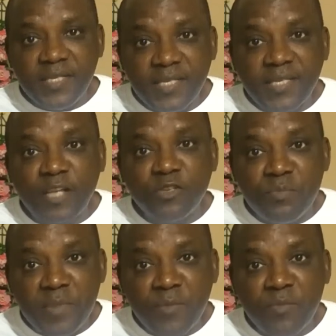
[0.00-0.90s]
This is how to
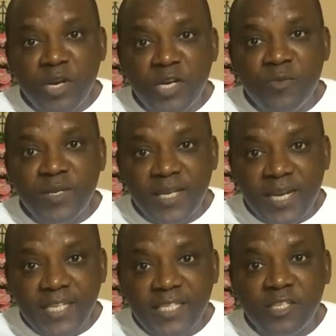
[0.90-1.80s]
make money with
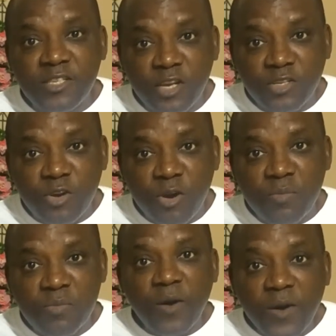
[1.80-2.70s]
Legiit dot
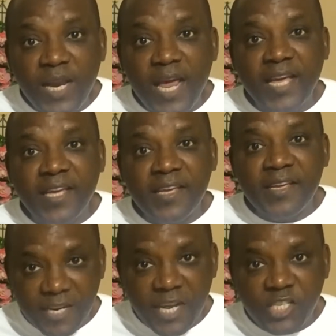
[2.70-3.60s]
com online
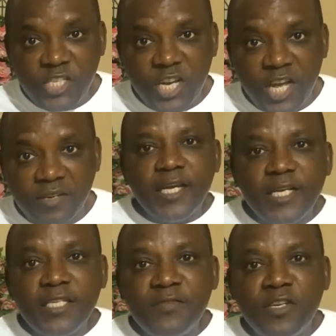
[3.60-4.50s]
in Nigeria. In
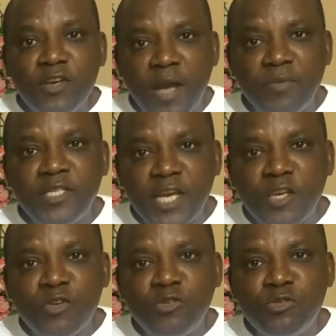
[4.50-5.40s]
this video, I'll be
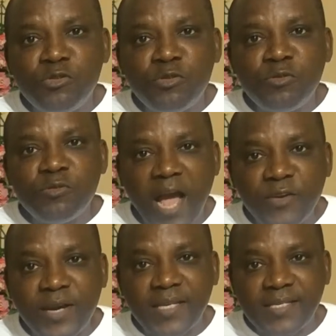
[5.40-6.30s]
taking you through how you
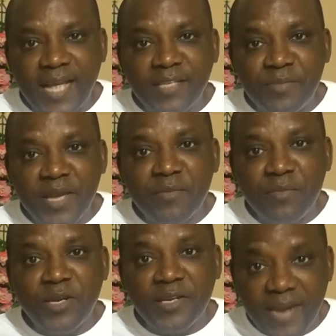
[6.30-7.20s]
can start making
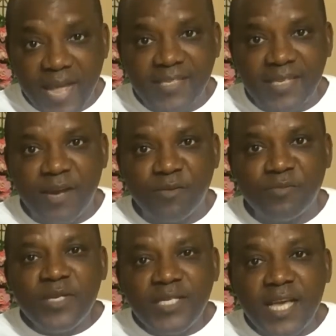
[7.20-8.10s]
money right now
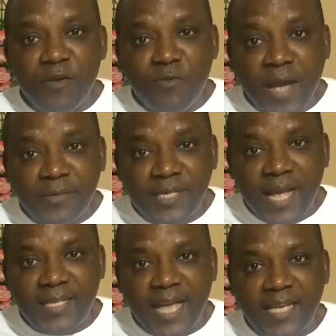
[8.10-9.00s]
with a
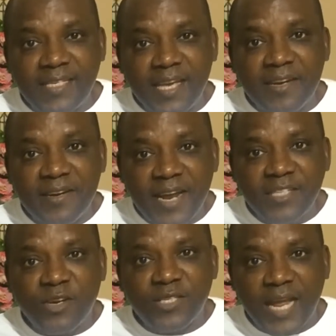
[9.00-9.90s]
website that is a
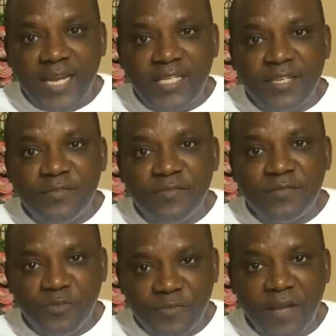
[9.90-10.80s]
great alternative
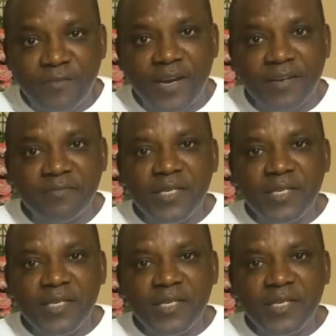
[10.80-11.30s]
to Fiverr.